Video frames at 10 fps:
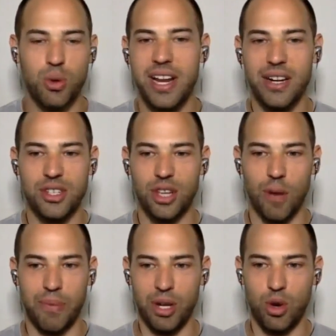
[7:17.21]
20 years
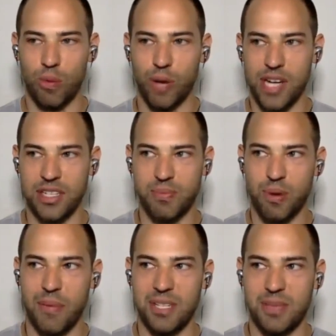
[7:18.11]
ago, big corporations
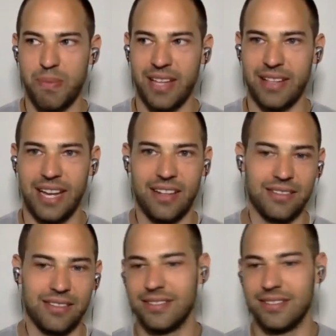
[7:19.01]
probably spent like
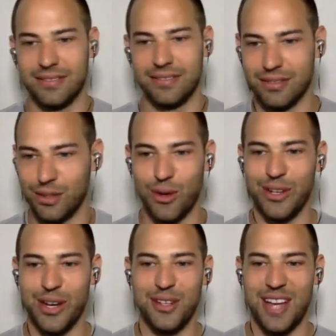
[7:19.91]
Lord
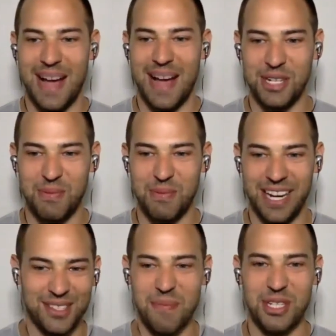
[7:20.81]
knows how much money,
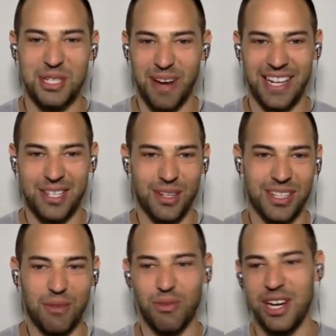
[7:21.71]
so much money doing
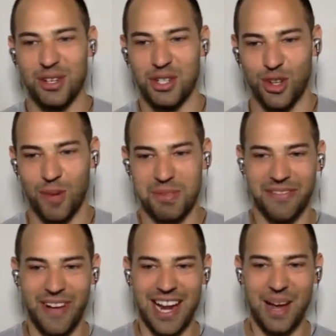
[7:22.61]
like research groups to
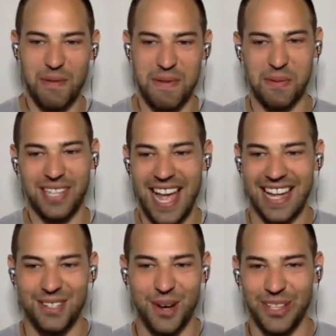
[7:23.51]
find out what people
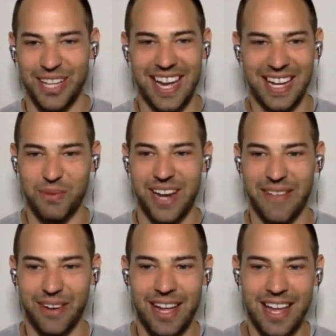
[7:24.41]
like and don't like and
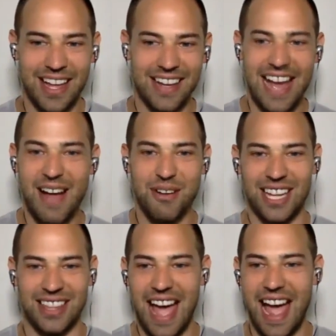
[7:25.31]
whatever. Now just
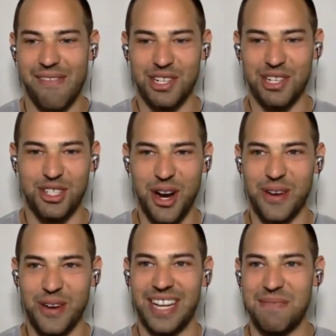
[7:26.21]
like the average
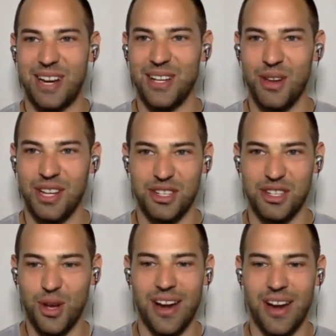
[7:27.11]
Joe like me or you can just
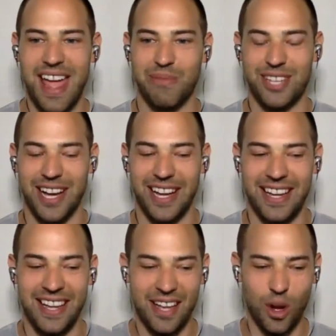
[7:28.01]
go on
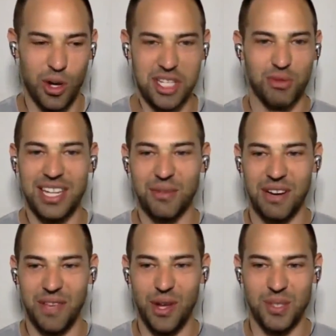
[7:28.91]
Amazon, we just read the
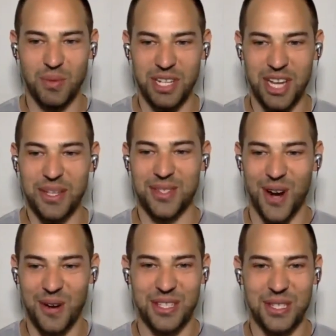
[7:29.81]
reviews and we know what's
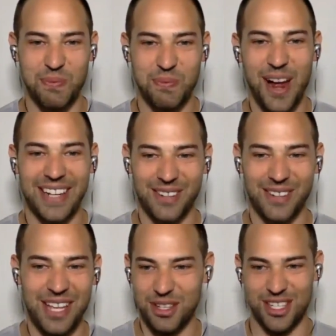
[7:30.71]
wrong with this product,
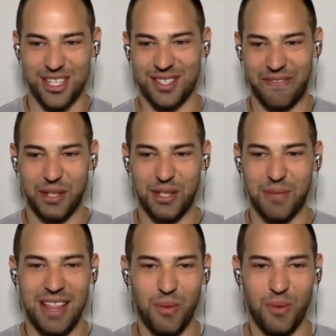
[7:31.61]
right? You can just filter
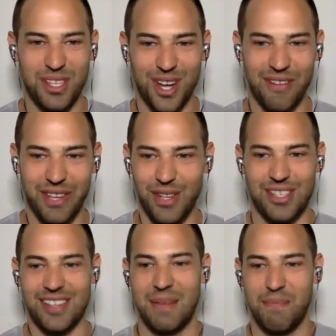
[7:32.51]
by the 1-star reviews
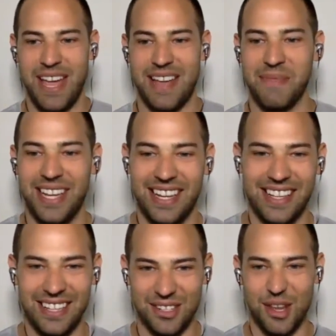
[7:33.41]
and it's like, bam,
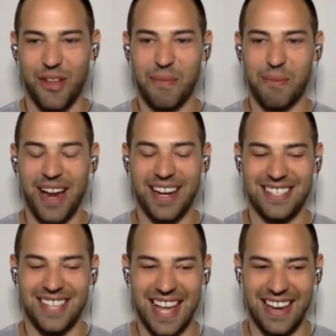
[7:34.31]
there's all the
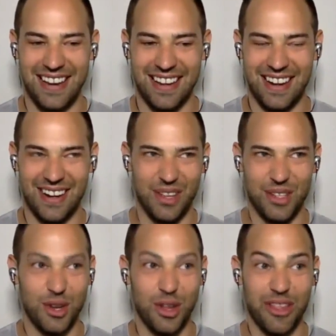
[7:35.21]
products
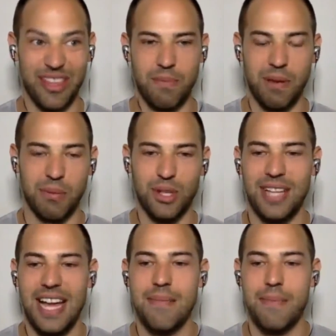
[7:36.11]
those are all the things that people
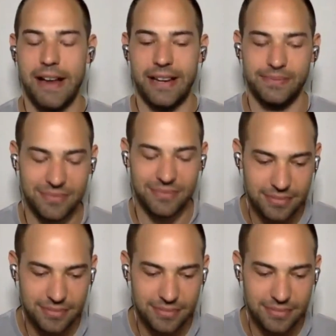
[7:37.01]
don't like about it.